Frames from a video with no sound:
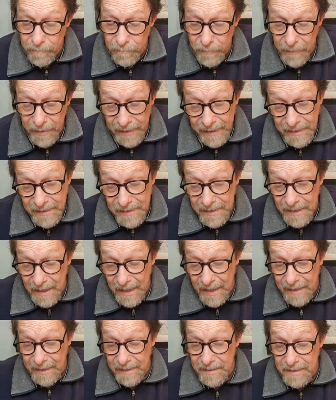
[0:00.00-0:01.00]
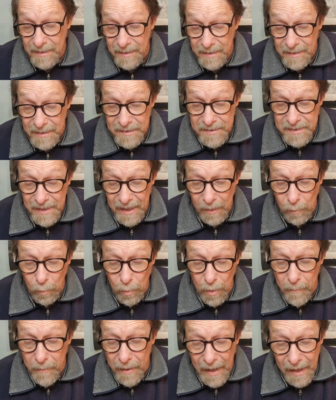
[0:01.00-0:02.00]
But he denied it, saying,
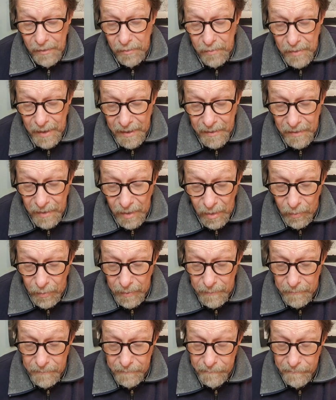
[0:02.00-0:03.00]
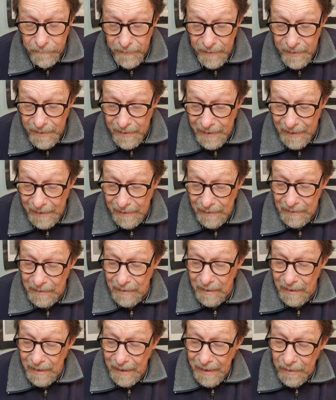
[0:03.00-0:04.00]
Woman, I do not know him. And a
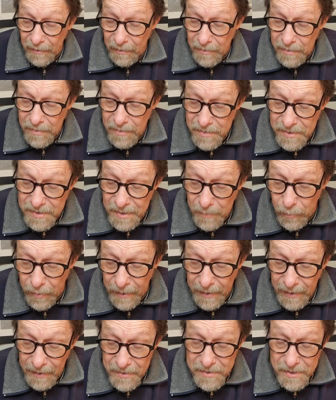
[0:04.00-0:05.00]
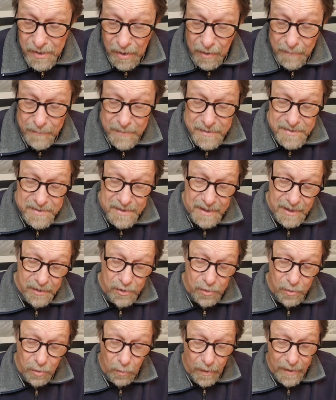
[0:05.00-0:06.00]
little later, someone else saw him and said,
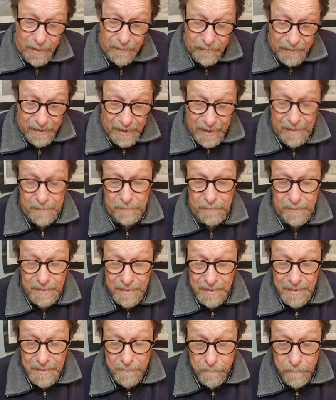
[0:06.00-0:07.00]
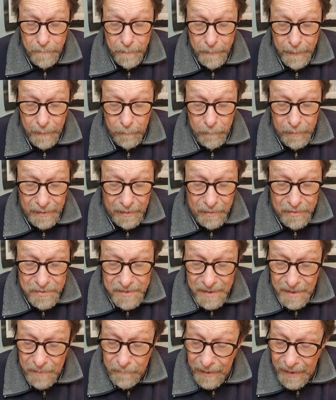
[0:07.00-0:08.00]
You're one of them Peter
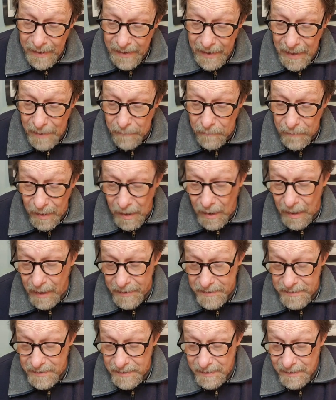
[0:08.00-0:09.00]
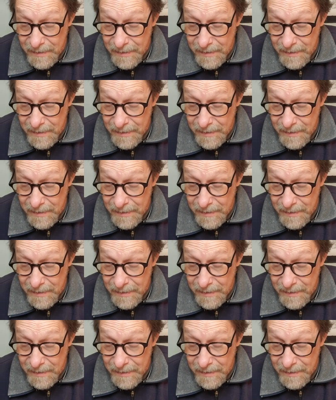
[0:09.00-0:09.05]
said, Man, I'm not.